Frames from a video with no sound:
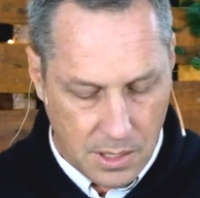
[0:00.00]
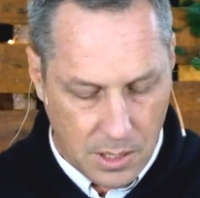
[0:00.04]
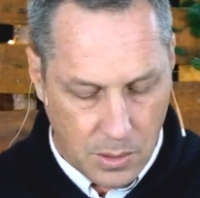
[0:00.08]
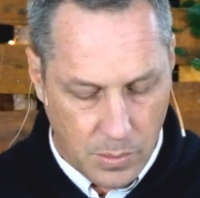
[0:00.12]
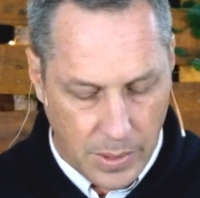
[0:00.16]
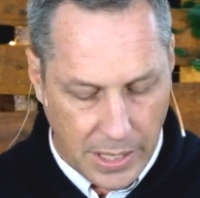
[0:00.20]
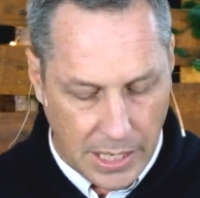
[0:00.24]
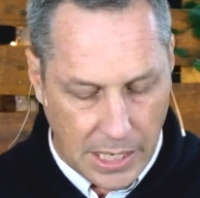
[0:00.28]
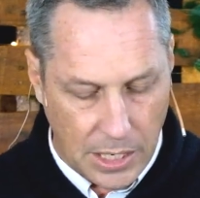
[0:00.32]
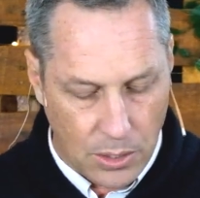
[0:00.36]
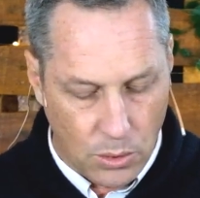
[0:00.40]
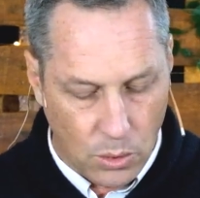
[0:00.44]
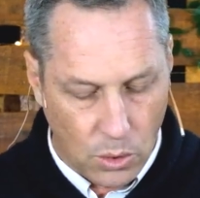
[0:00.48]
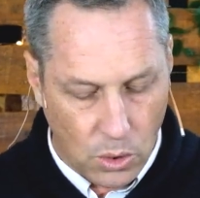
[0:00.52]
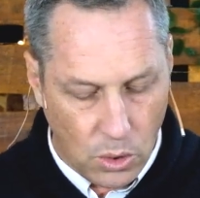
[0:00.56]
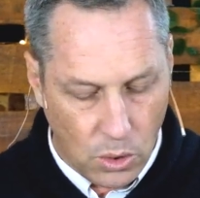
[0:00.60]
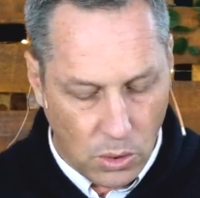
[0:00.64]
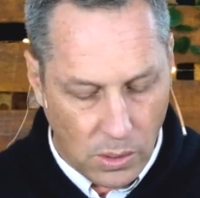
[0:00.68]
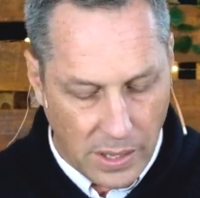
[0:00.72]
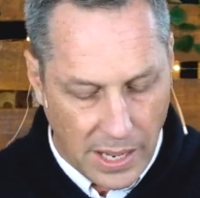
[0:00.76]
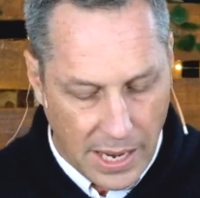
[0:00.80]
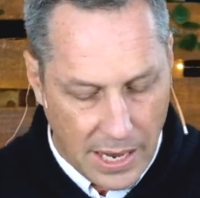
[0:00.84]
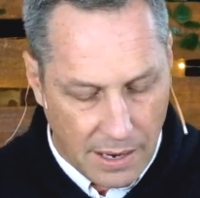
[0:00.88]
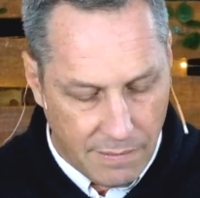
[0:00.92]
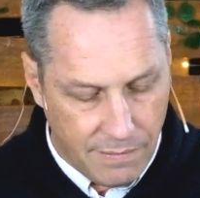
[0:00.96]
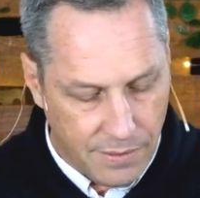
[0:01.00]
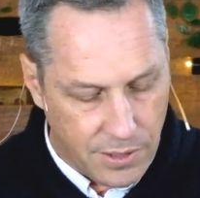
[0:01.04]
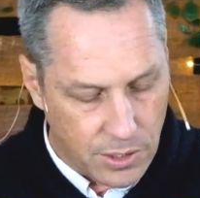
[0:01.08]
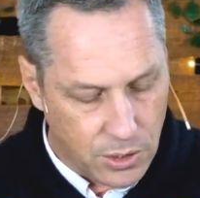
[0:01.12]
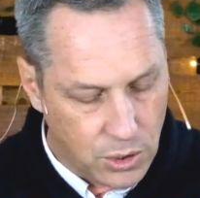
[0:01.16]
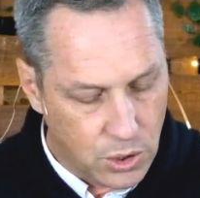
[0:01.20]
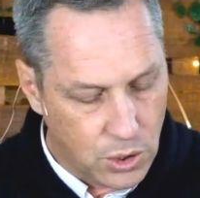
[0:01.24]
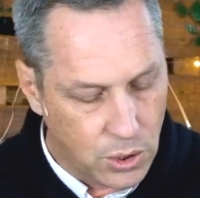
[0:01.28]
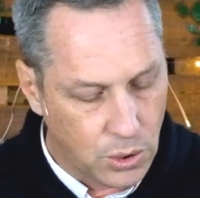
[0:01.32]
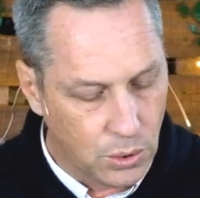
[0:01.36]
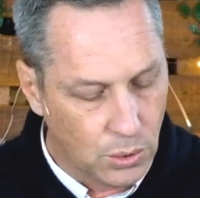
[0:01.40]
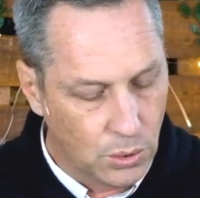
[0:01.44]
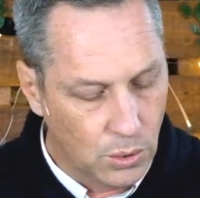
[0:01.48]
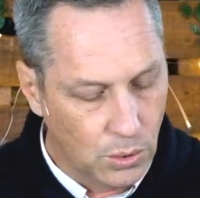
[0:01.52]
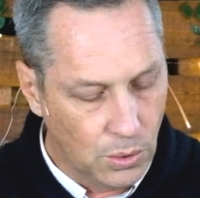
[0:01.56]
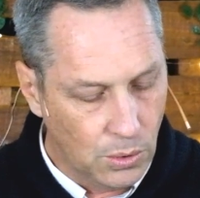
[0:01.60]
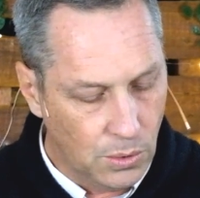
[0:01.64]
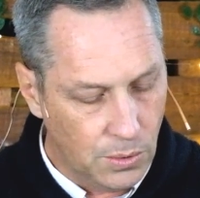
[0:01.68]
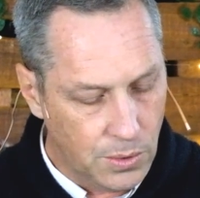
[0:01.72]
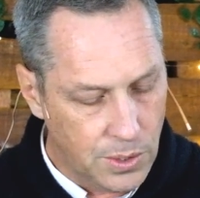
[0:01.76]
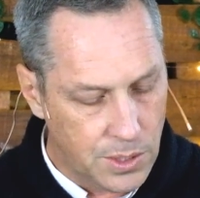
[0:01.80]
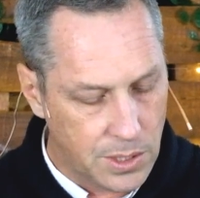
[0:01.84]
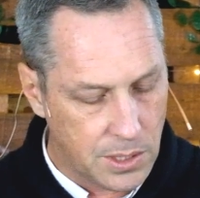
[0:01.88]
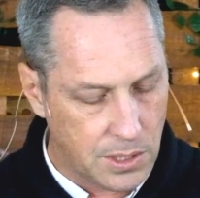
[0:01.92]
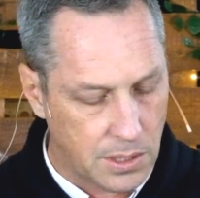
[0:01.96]
We can all have the
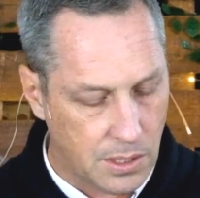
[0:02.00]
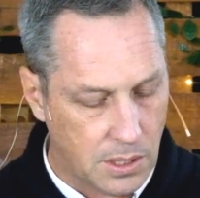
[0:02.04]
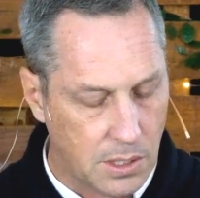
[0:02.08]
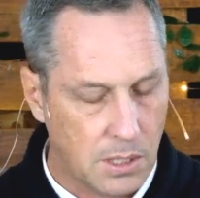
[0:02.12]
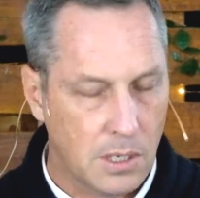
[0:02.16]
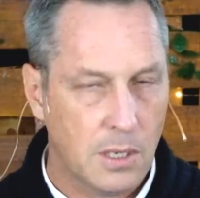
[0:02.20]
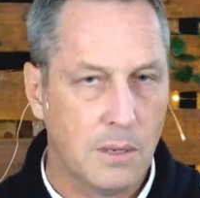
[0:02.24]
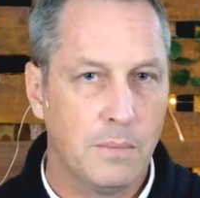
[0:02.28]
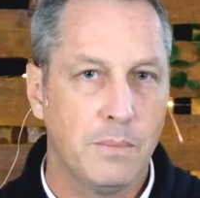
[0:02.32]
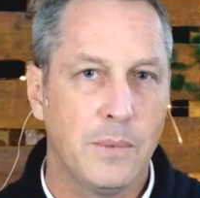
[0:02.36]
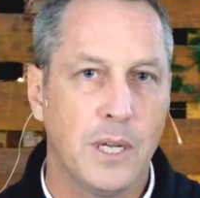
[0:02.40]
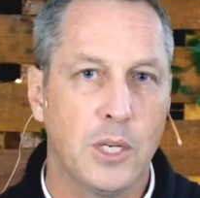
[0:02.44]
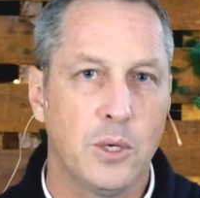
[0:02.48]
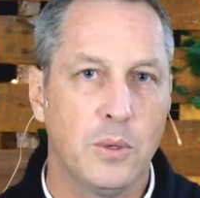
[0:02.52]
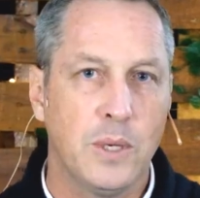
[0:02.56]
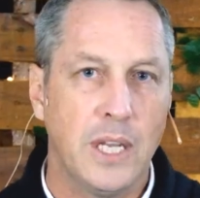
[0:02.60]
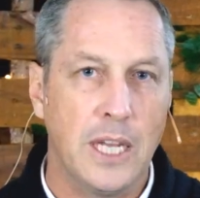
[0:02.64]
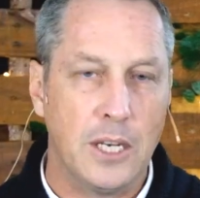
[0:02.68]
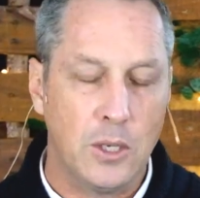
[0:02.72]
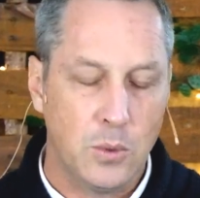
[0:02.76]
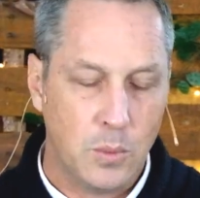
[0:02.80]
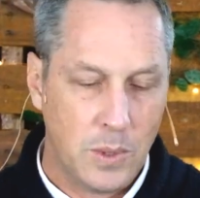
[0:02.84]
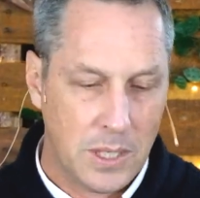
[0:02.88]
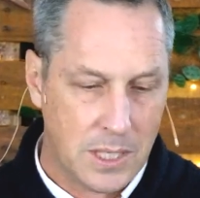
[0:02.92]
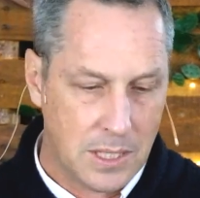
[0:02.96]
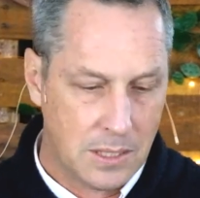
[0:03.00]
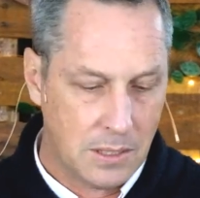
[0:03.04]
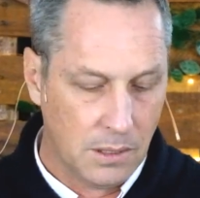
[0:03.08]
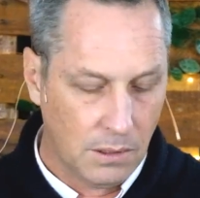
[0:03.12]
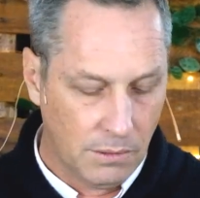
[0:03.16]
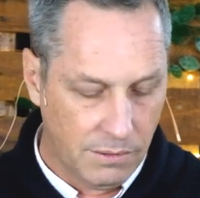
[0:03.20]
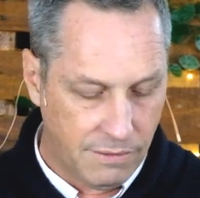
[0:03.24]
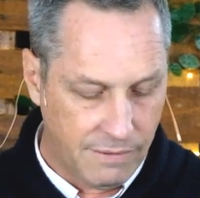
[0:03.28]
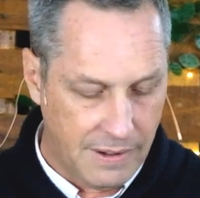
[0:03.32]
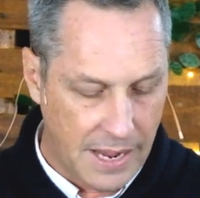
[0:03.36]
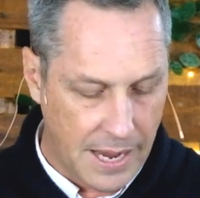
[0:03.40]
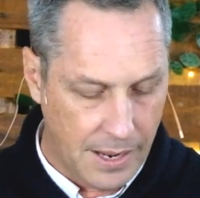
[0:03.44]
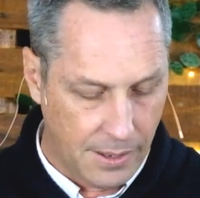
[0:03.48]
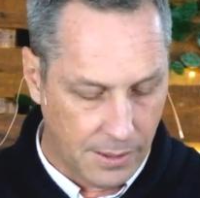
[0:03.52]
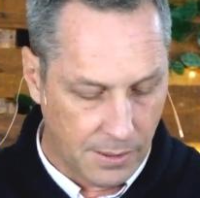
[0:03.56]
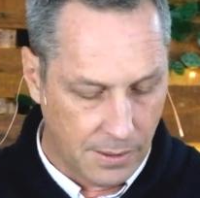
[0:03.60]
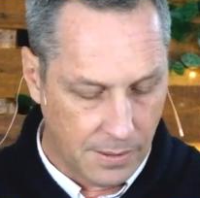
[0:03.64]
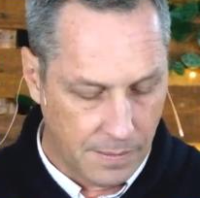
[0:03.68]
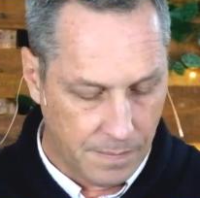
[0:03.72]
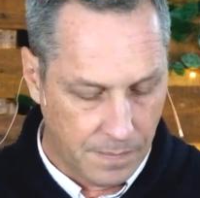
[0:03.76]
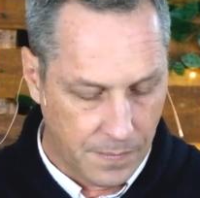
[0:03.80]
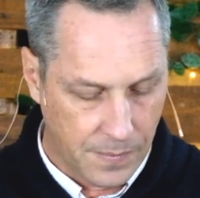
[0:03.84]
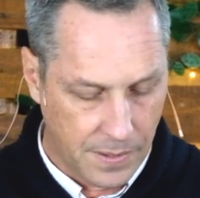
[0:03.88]
tools, but yet we still fail.